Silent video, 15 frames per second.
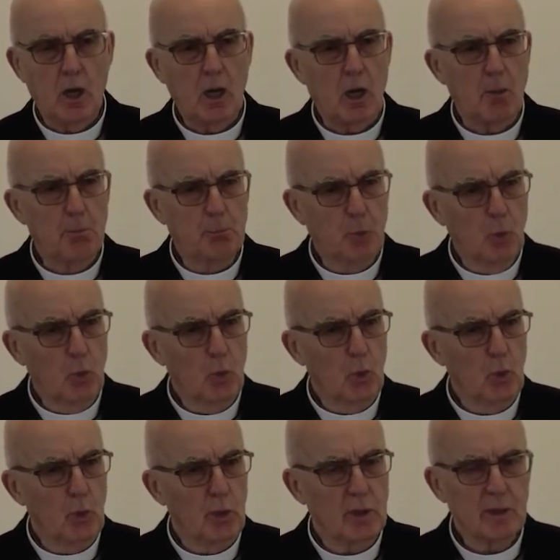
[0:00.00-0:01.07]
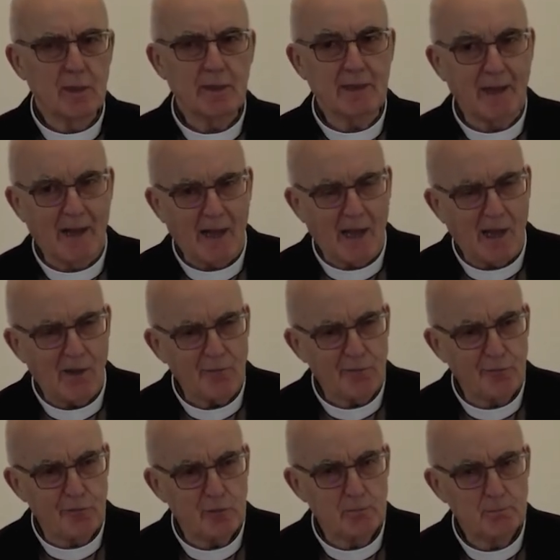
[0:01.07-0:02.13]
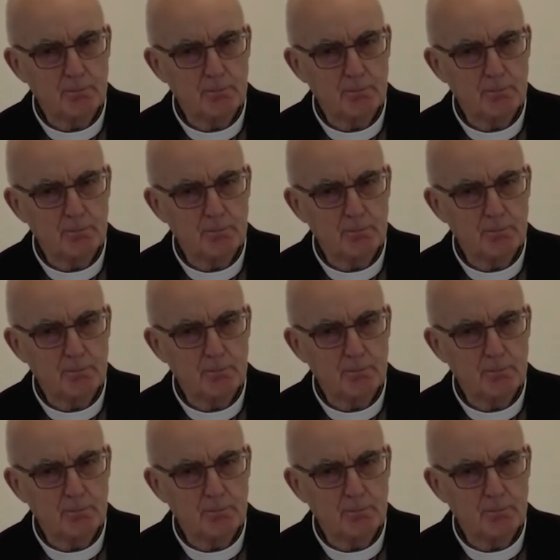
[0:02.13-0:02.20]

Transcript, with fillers: a bull calf